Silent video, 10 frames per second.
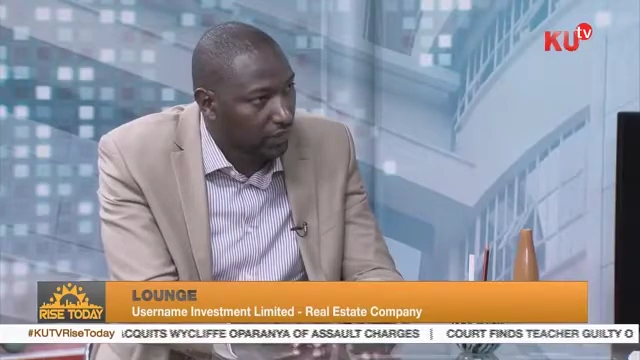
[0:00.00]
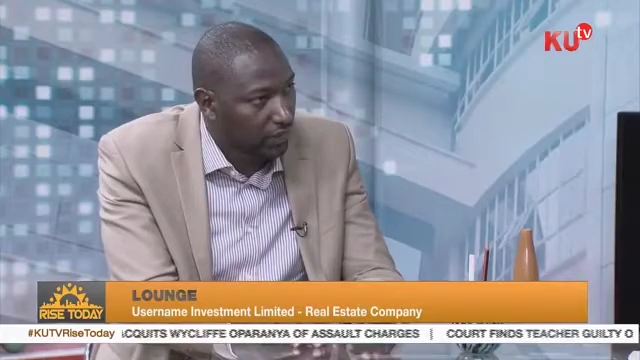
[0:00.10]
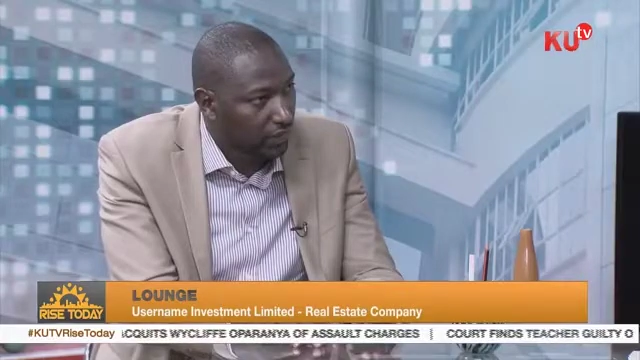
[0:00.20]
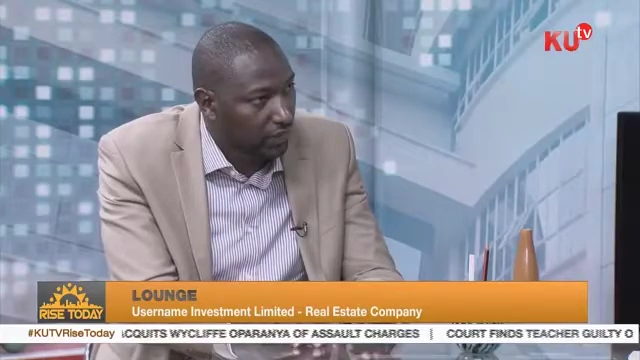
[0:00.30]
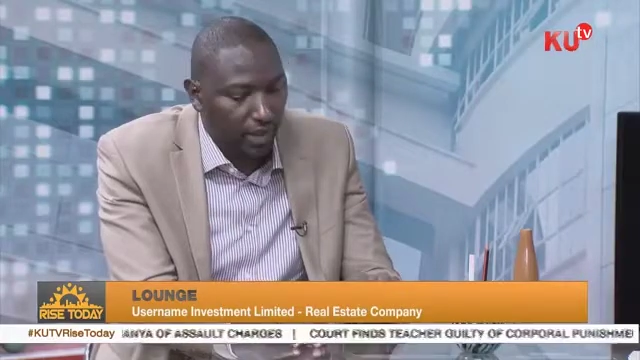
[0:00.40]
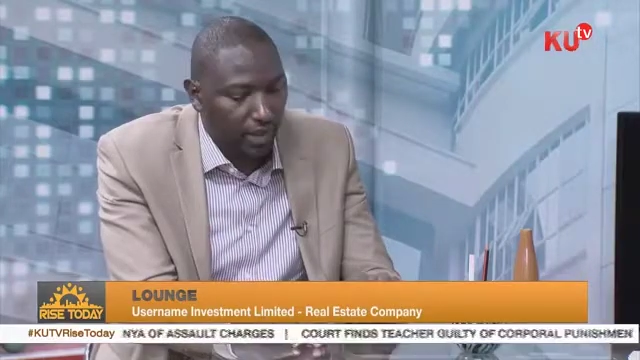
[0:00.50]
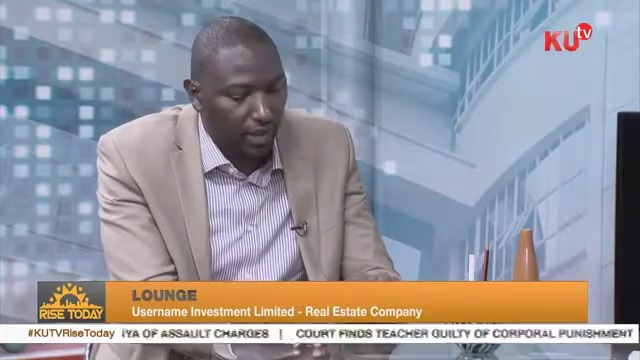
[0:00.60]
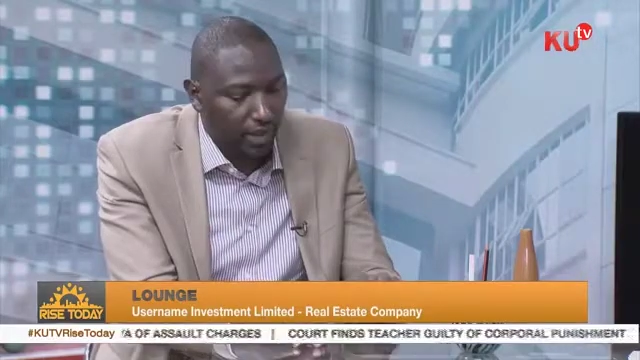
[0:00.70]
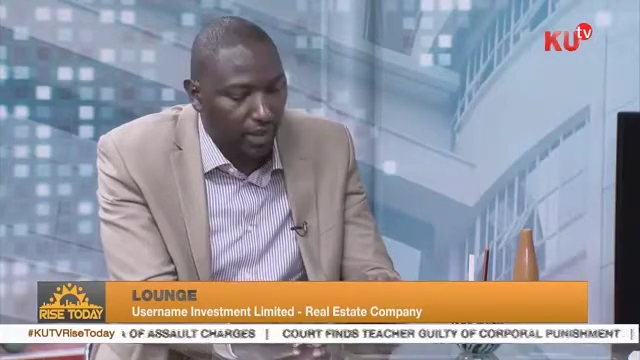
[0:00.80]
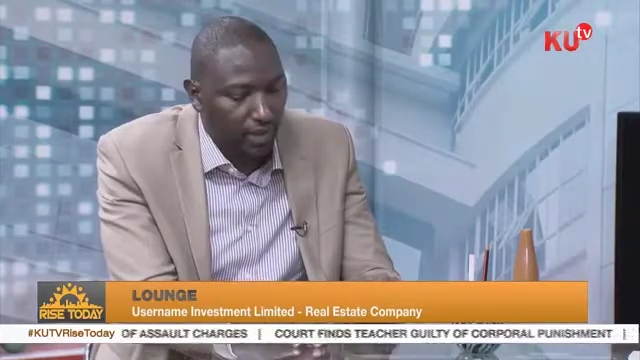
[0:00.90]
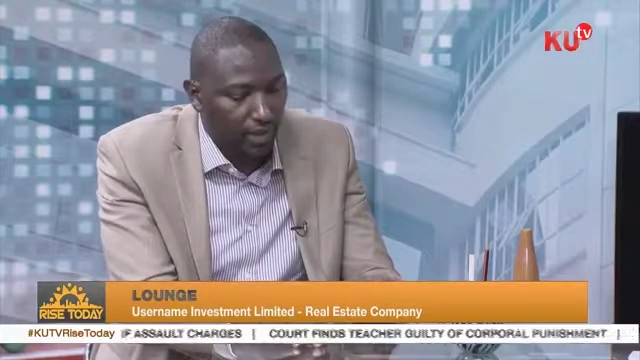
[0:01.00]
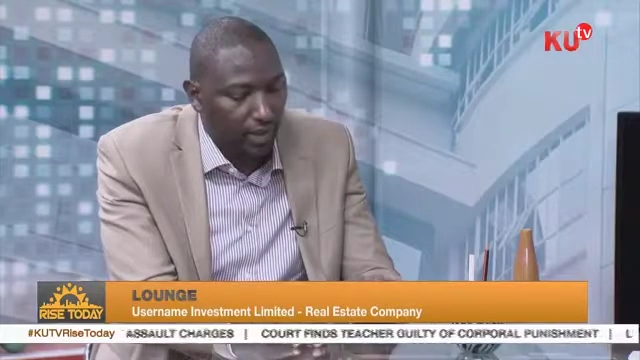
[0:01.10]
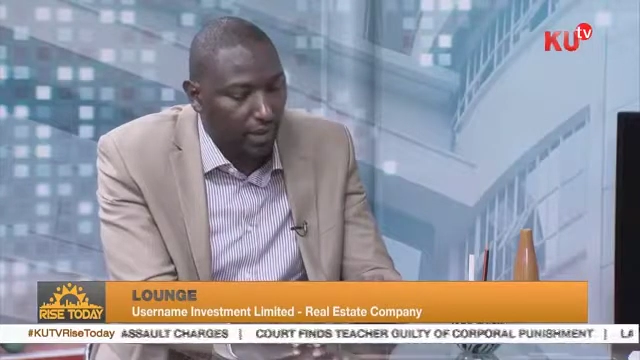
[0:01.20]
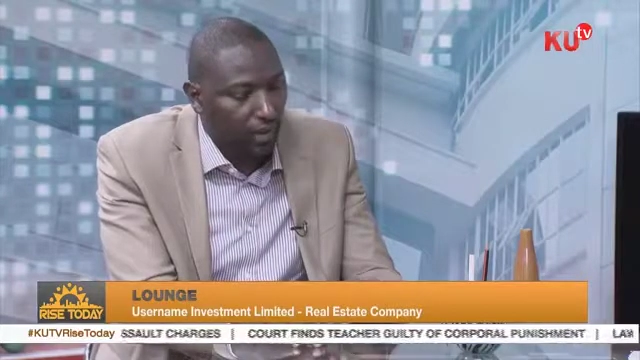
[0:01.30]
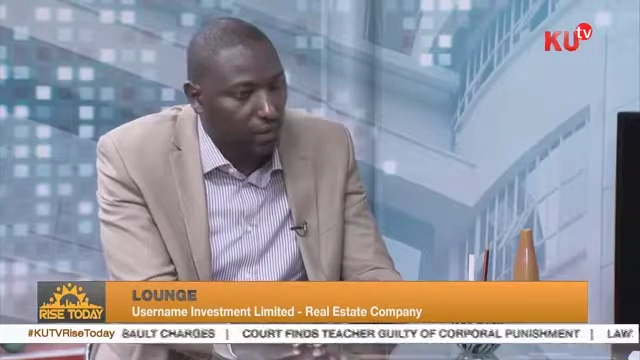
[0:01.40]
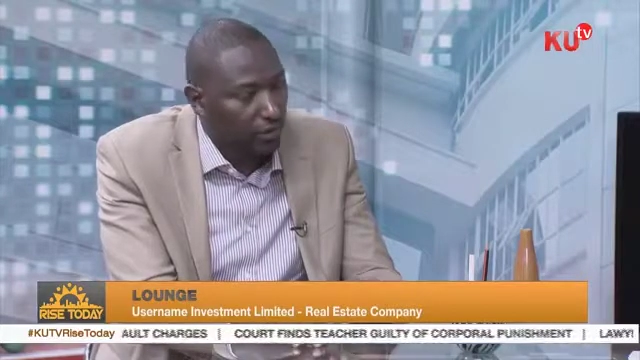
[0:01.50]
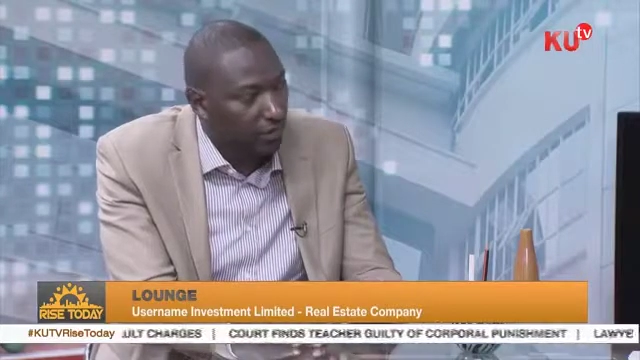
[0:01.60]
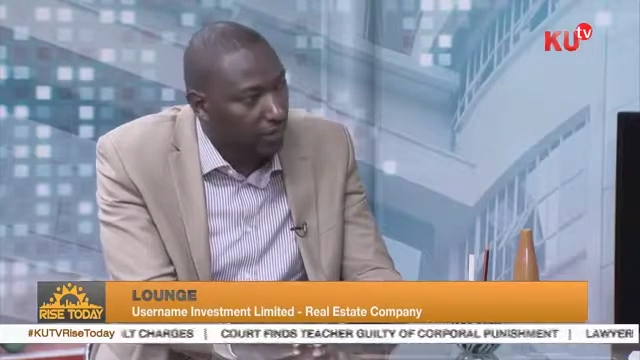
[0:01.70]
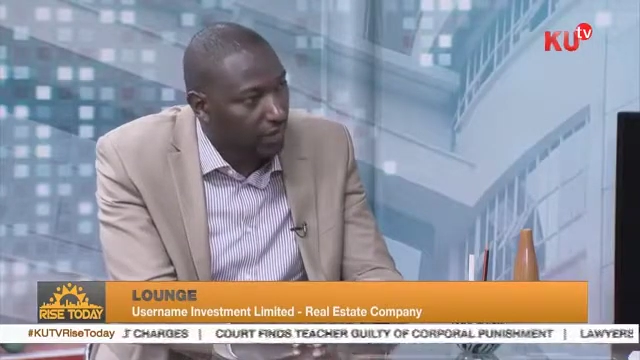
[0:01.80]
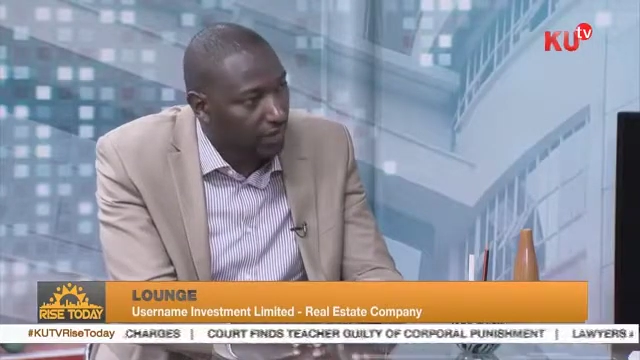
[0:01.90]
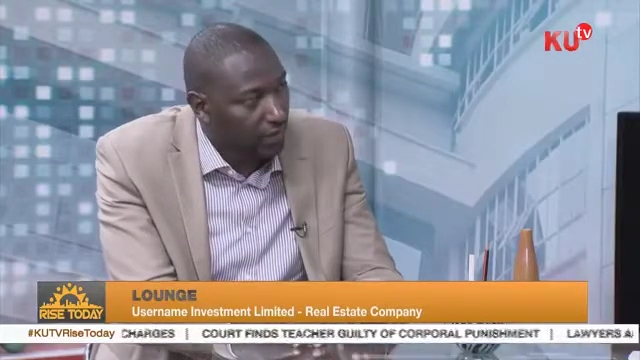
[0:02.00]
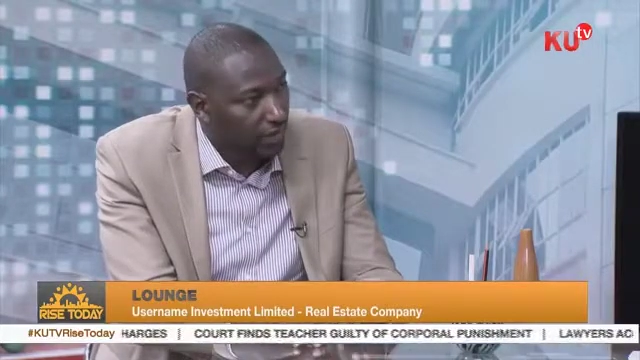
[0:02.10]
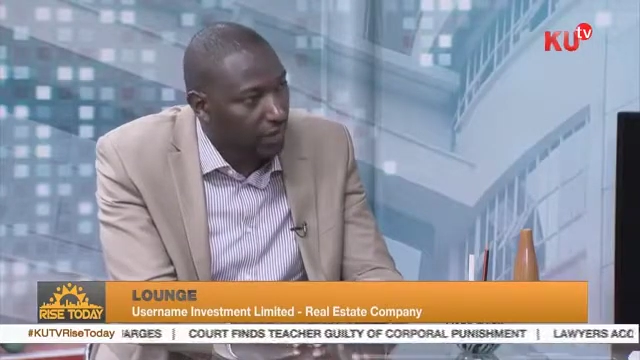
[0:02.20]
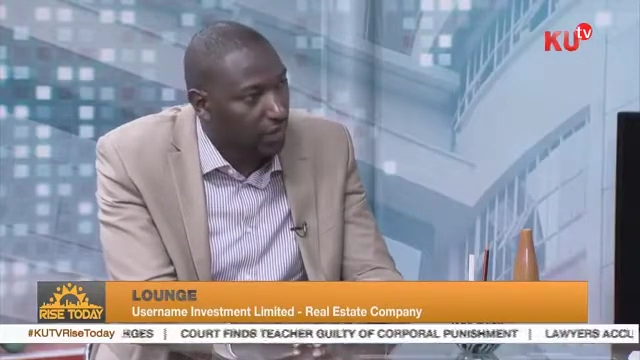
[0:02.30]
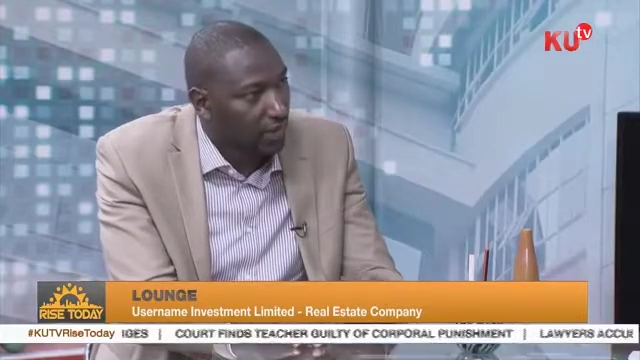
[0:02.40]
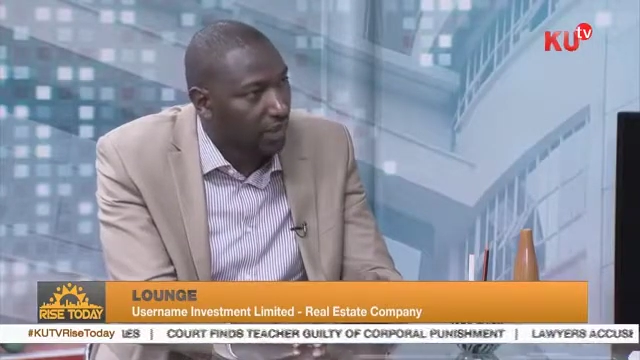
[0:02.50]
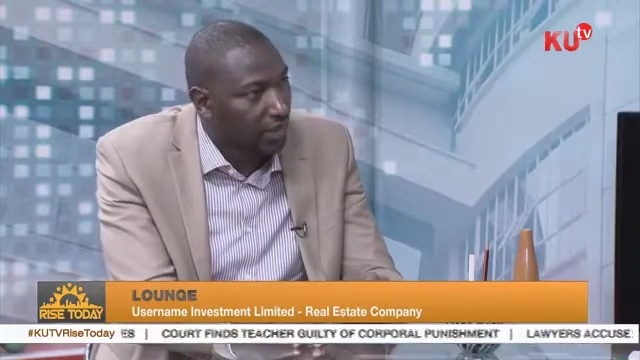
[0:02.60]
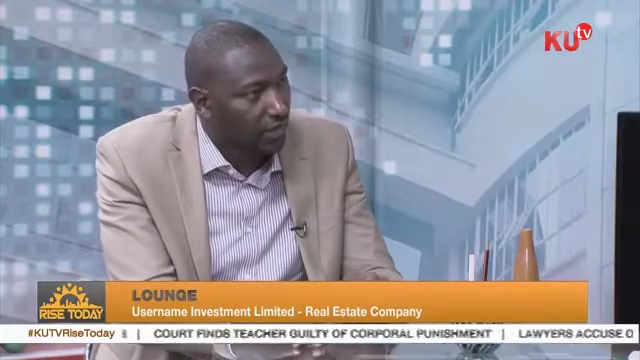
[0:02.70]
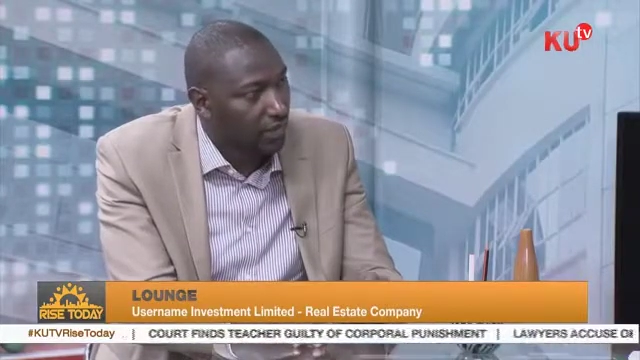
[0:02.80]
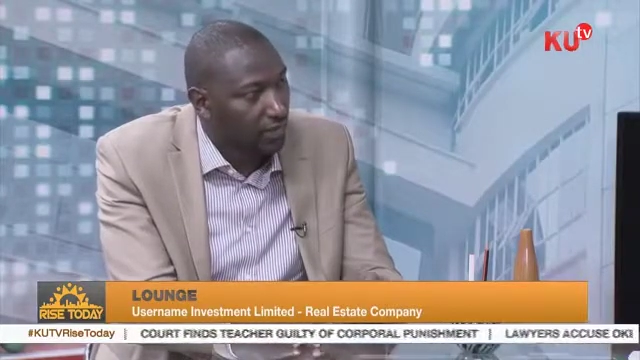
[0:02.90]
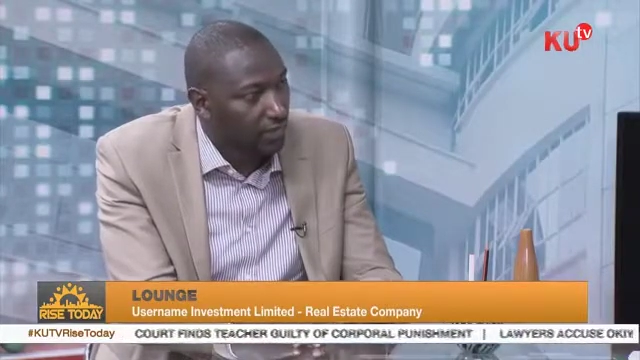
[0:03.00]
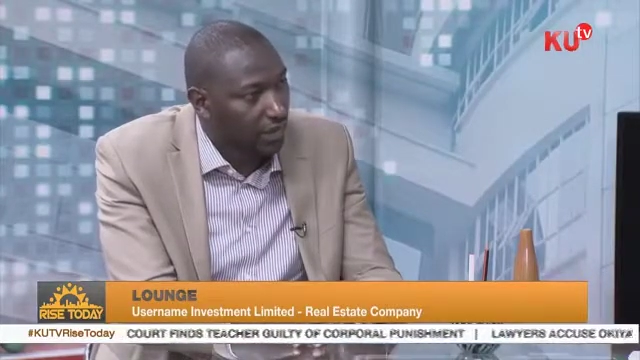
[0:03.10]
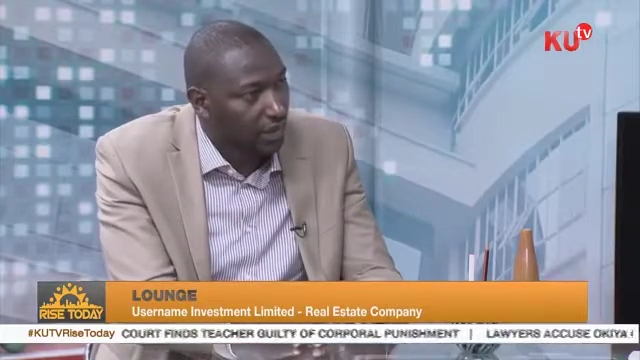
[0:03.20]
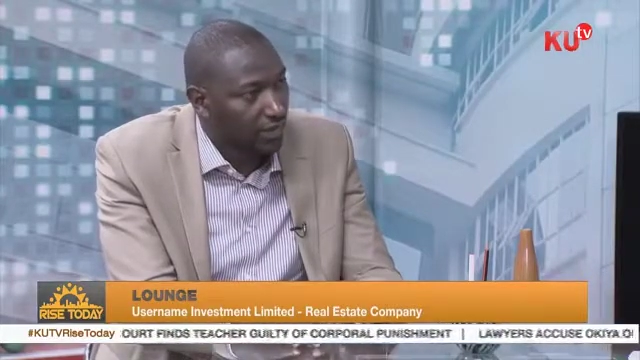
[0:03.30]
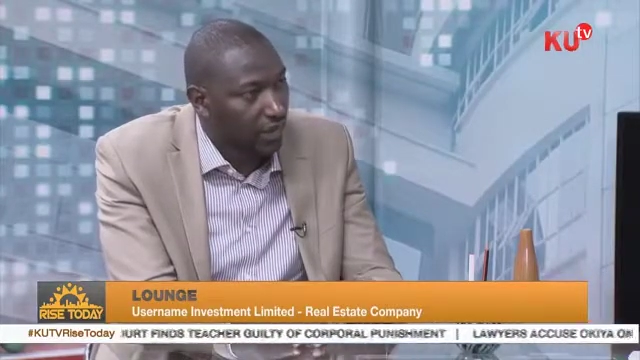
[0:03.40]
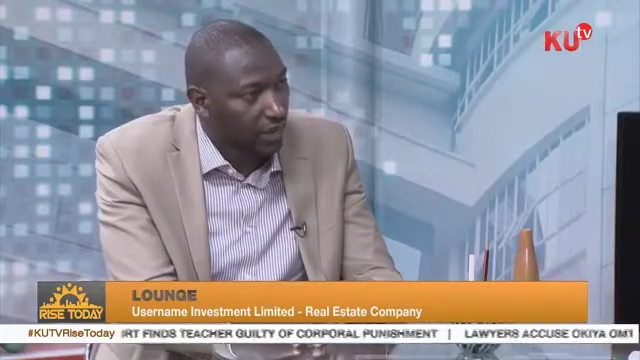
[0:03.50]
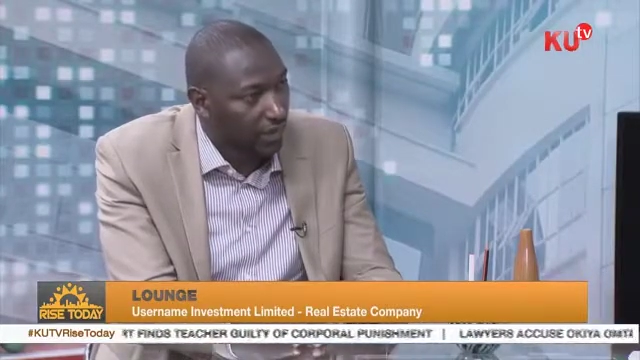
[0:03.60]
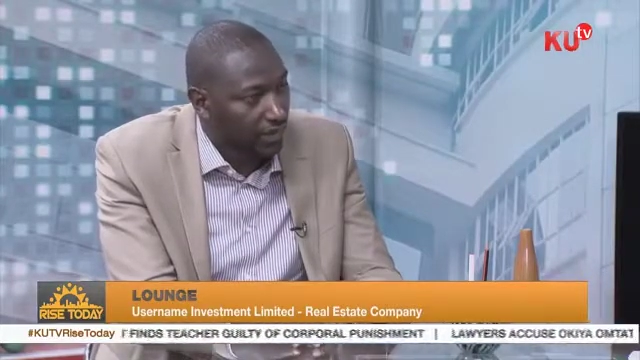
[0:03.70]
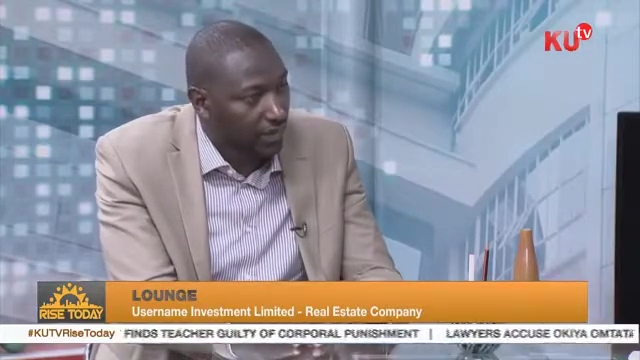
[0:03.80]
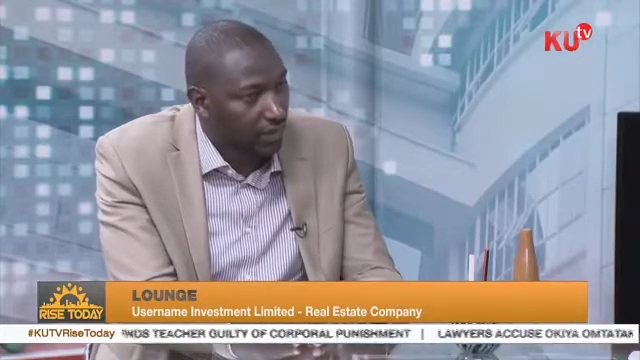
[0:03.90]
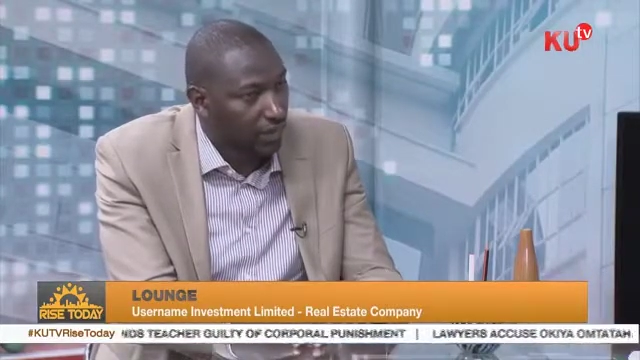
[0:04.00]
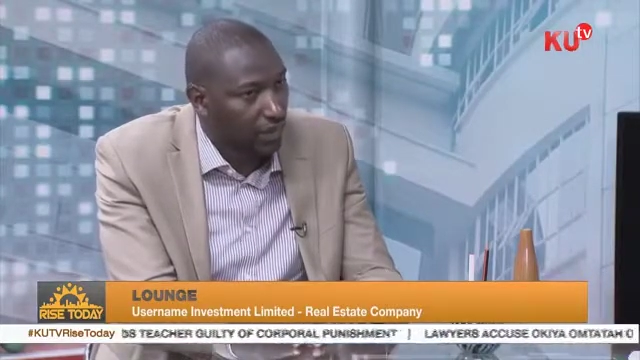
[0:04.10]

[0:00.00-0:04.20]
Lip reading: with the issue of a title deed, you can even use it as a collateral.